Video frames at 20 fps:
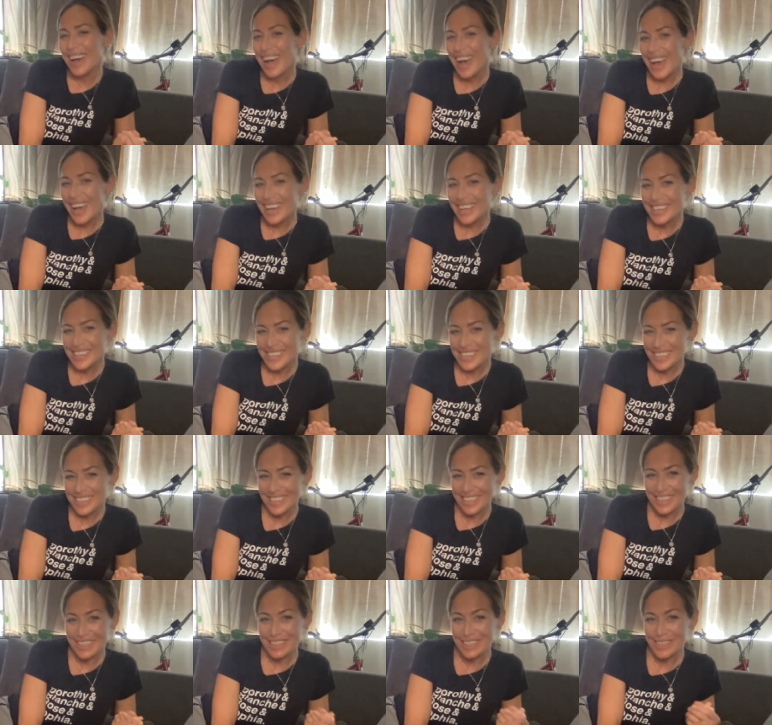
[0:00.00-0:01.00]

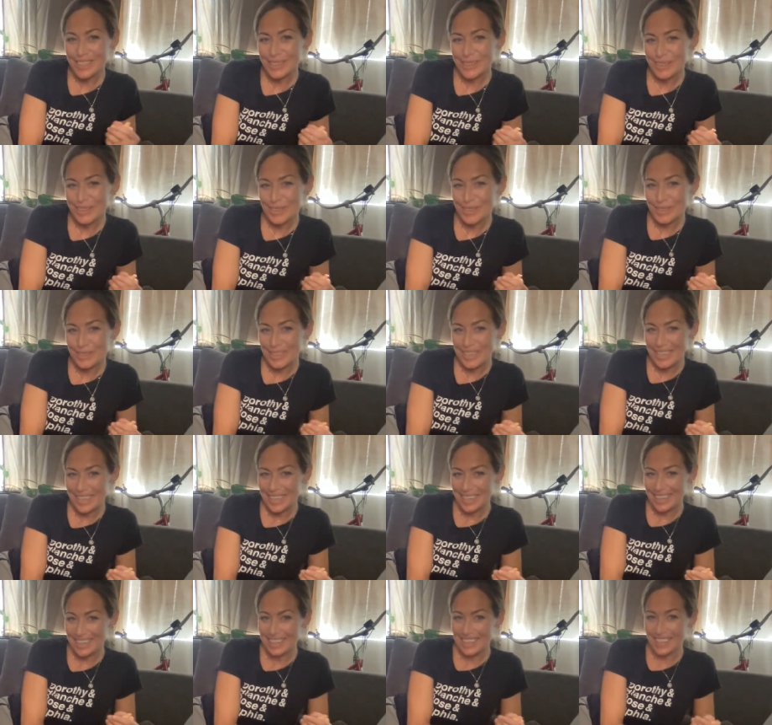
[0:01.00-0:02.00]
Ashley, you're so
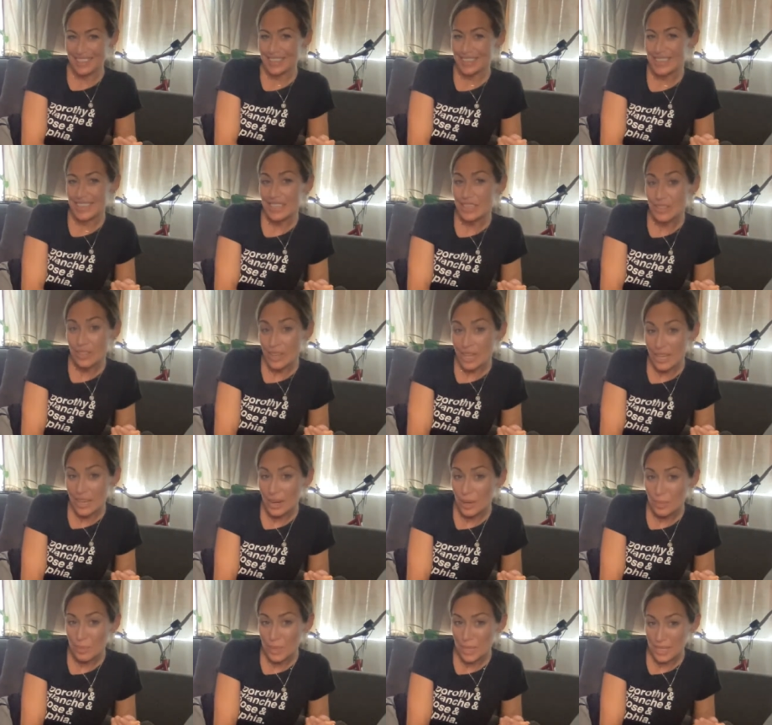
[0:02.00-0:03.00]
sweet. Your sister
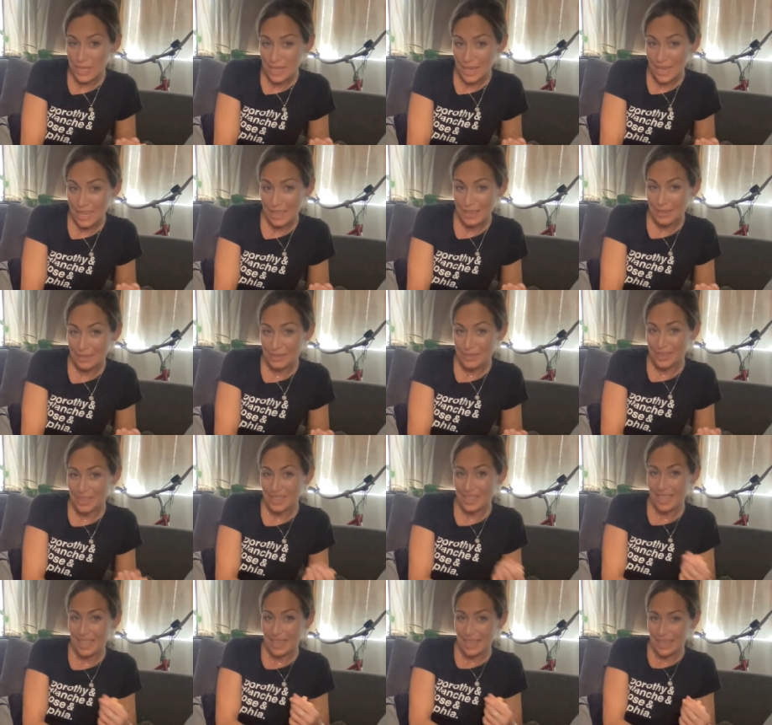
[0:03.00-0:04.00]
cannot be saved
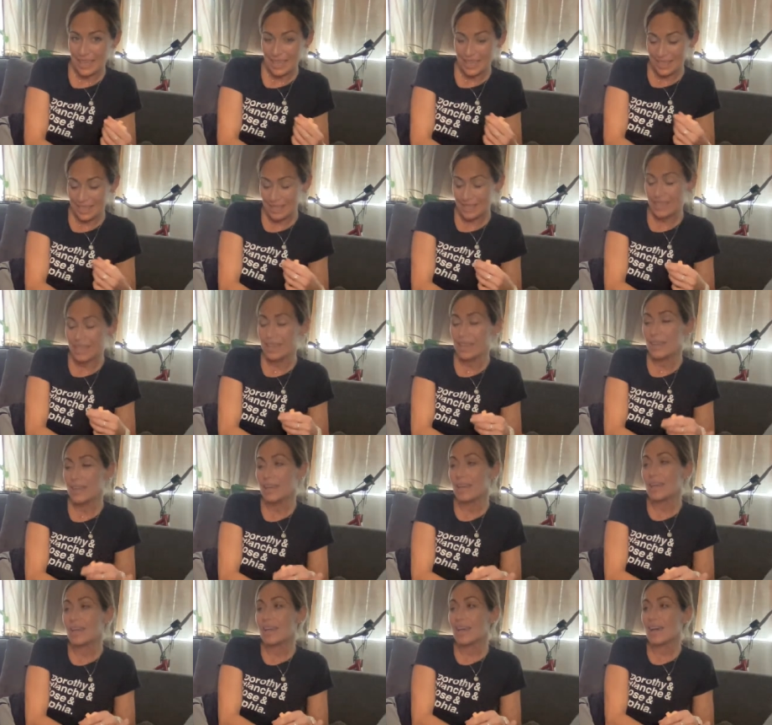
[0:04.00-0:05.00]
like this.
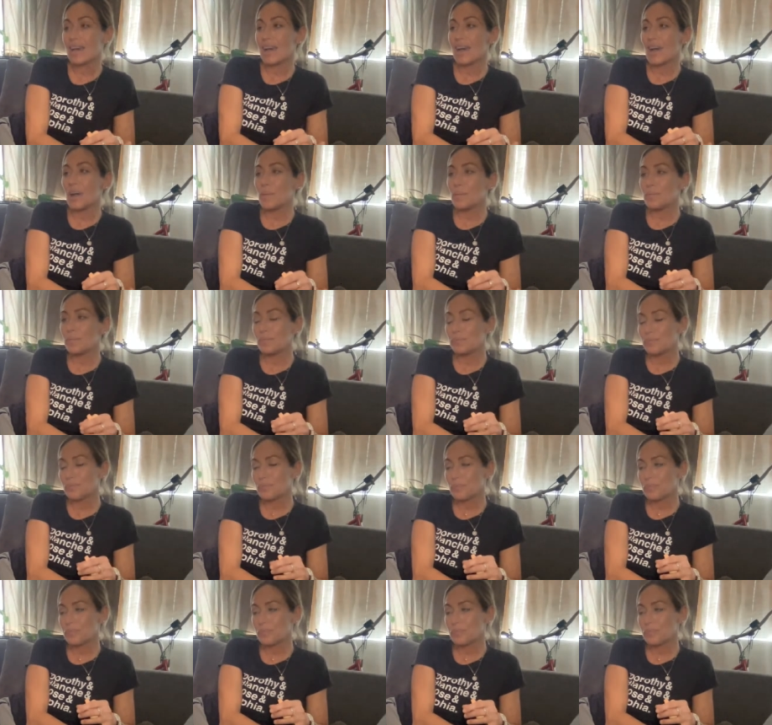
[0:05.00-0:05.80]
But